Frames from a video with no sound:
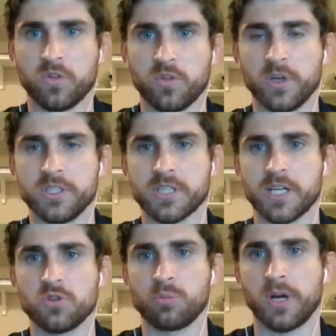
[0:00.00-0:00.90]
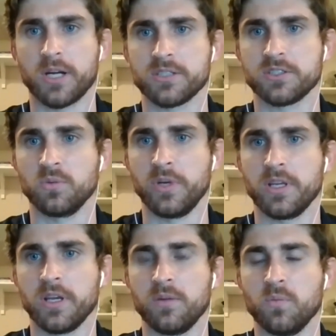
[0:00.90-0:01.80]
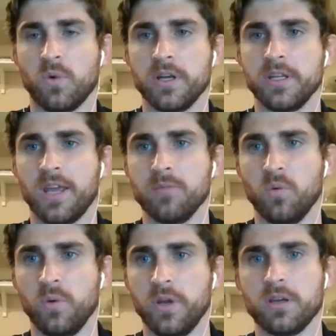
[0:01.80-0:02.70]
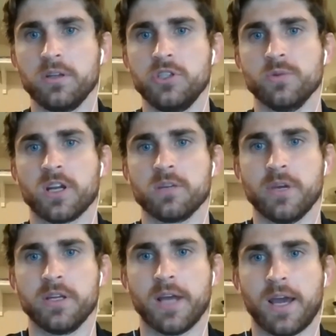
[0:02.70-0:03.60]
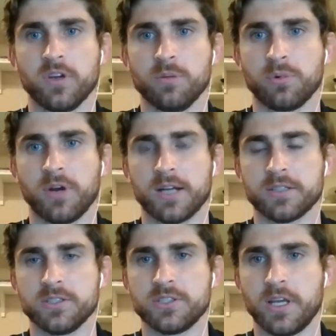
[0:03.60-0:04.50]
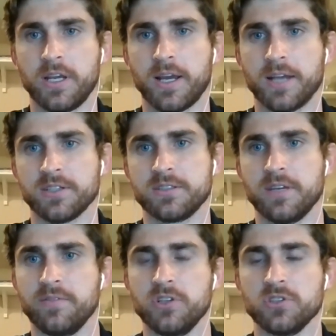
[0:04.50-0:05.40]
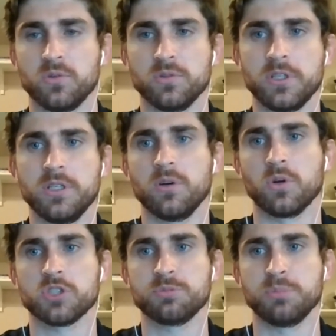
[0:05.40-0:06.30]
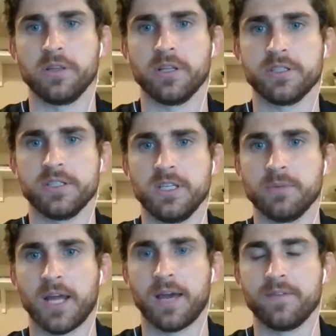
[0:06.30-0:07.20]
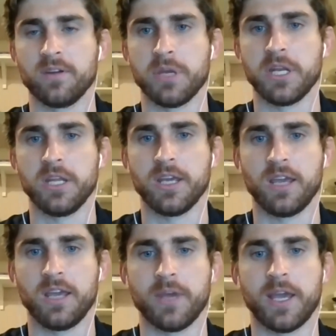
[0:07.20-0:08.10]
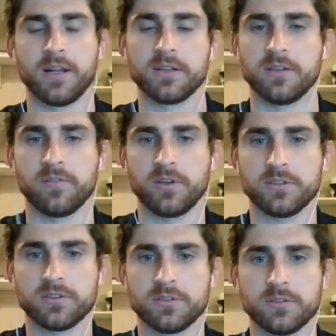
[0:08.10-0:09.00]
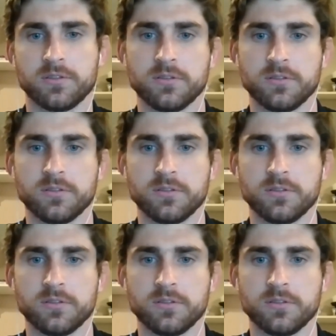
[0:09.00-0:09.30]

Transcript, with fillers: With one scheduled practice a week and one game a week, do you recommend having a practice day as activities only or splitting the team and having a mini game and activities?